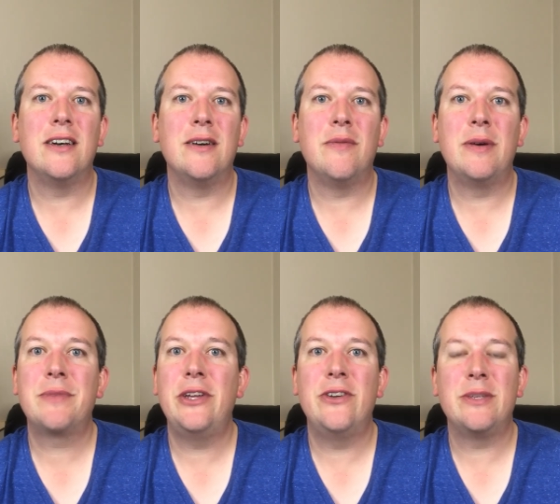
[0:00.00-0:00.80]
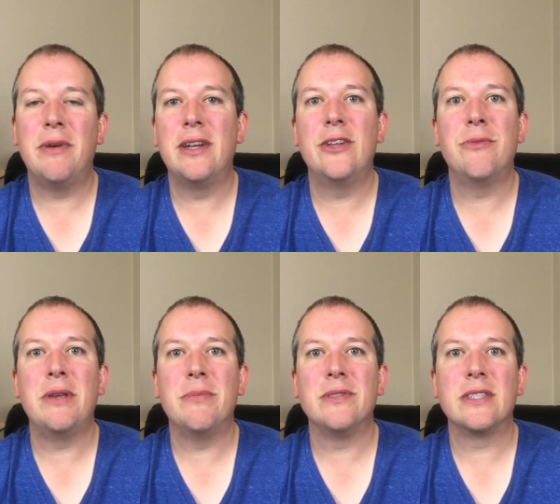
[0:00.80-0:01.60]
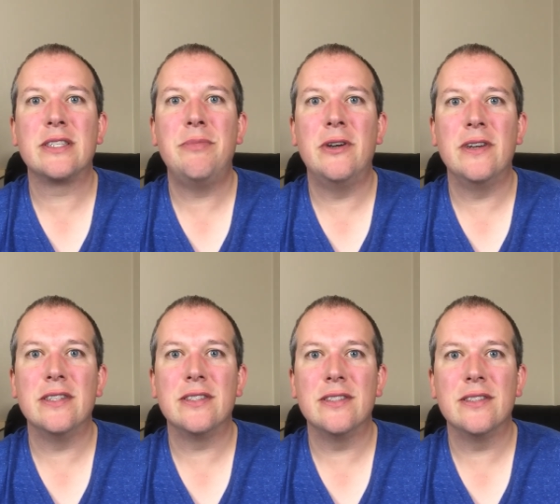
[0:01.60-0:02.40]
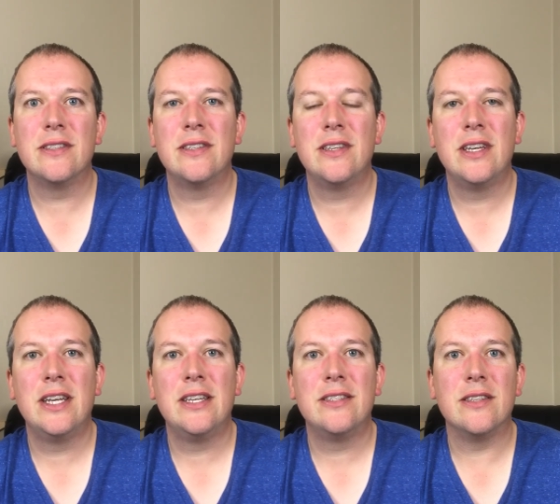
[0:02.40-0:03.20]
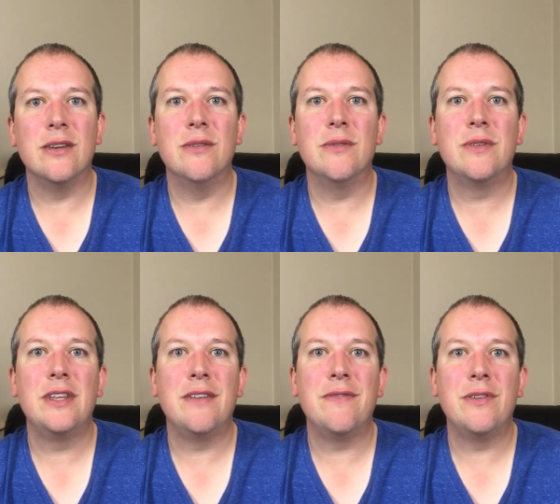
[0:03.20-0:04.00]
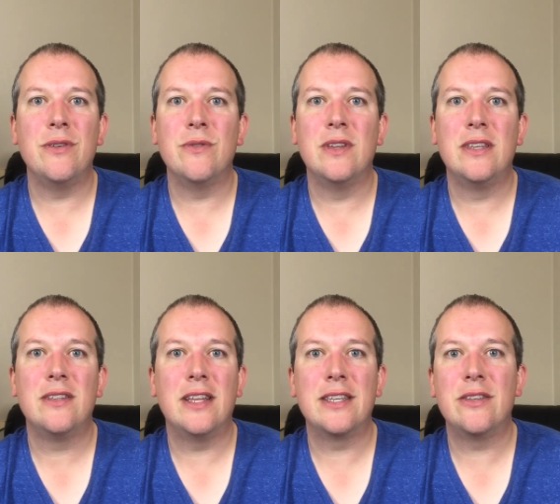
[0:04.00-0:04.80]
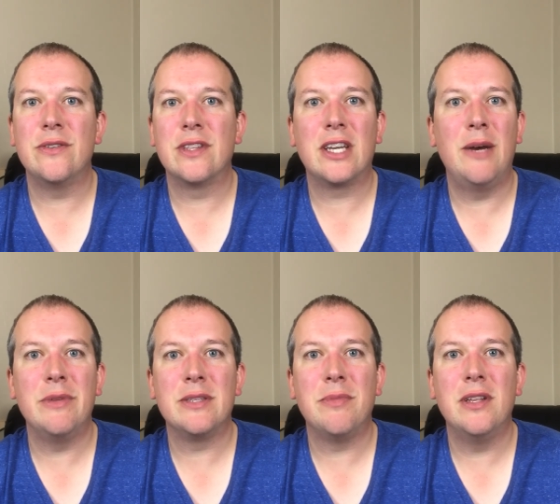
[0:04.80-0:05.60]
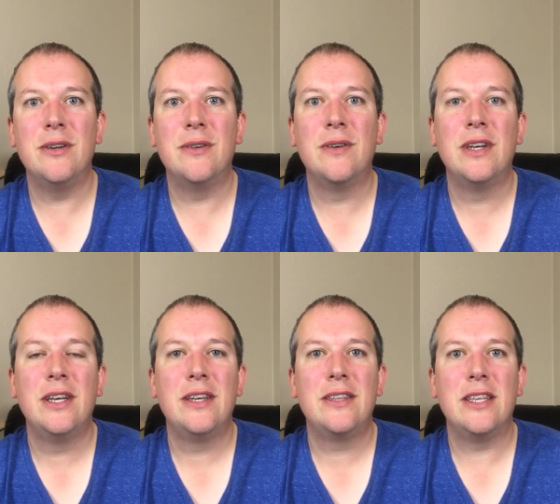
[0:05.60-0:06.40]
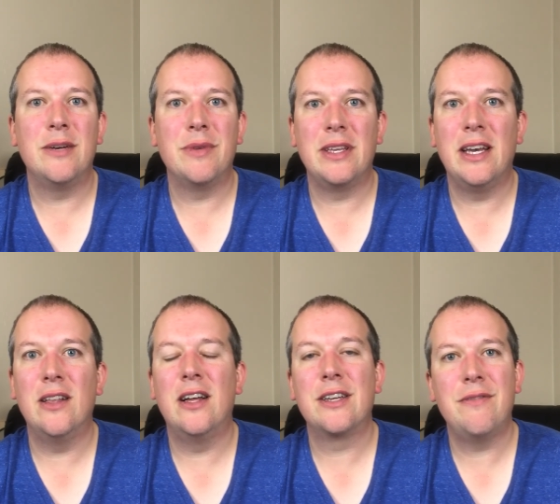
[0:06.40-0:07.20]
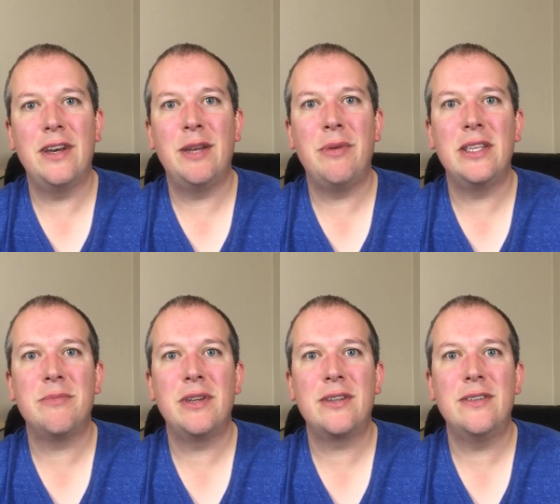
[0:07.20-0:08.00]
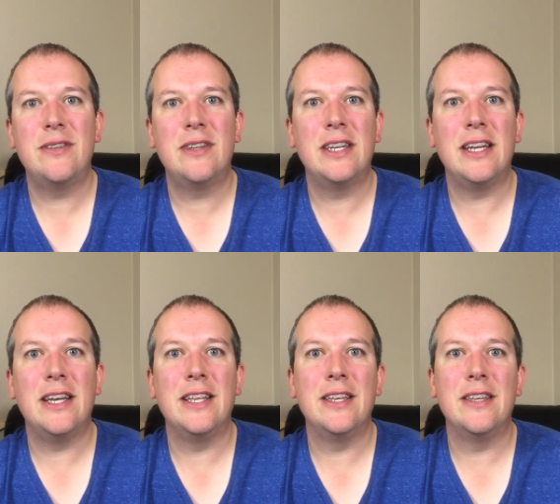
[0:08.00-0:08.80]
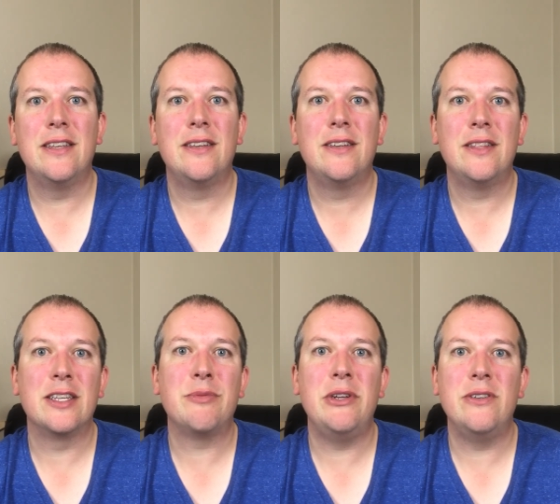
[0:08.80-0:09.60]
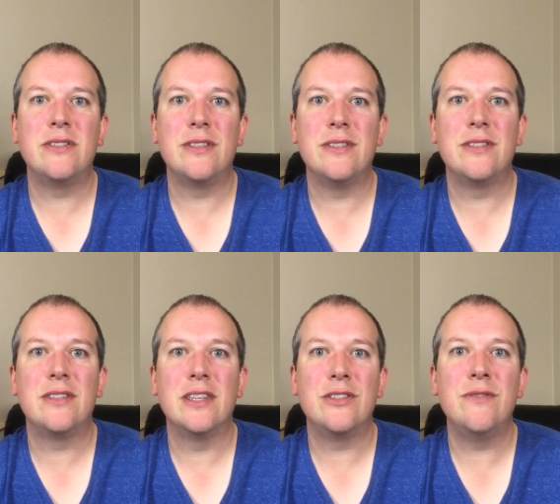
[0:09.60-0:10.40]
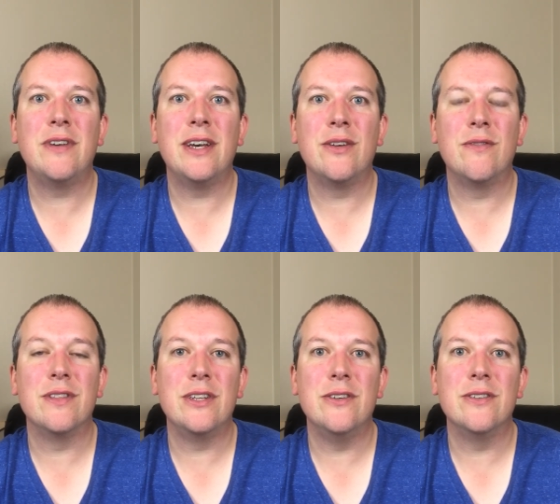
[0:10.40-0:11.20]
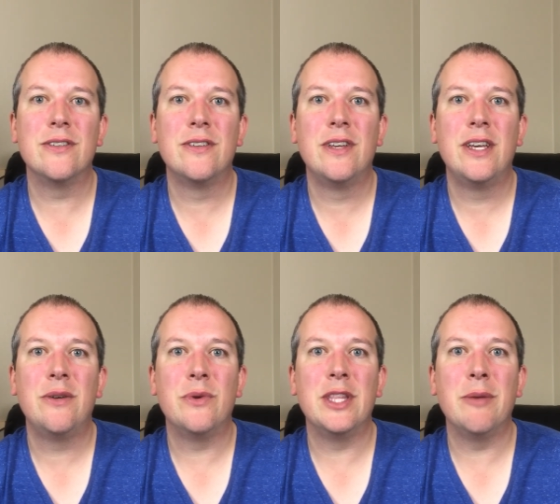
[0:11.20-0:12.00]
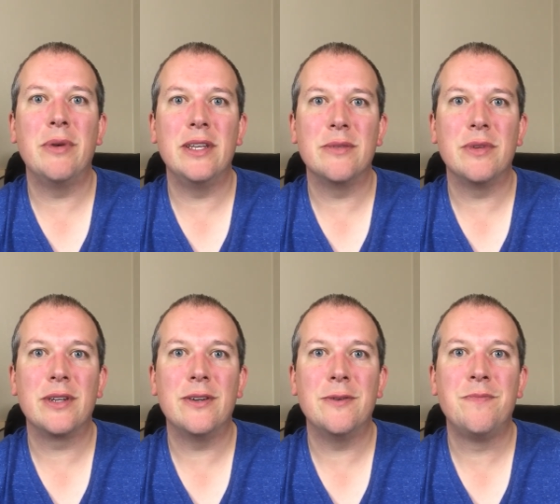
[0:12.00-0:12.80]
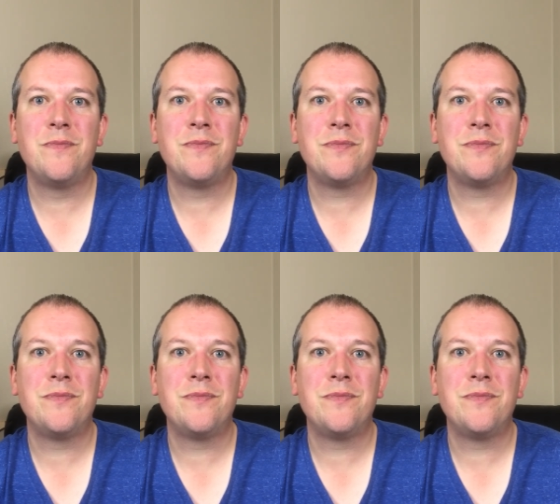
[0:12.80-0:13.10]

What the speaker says: I'm curious about other people's experiences. So if you'd like to, in the comments below, tell me how long you've had a pacemaker and the experiences that you've had over the years with that pacemaker.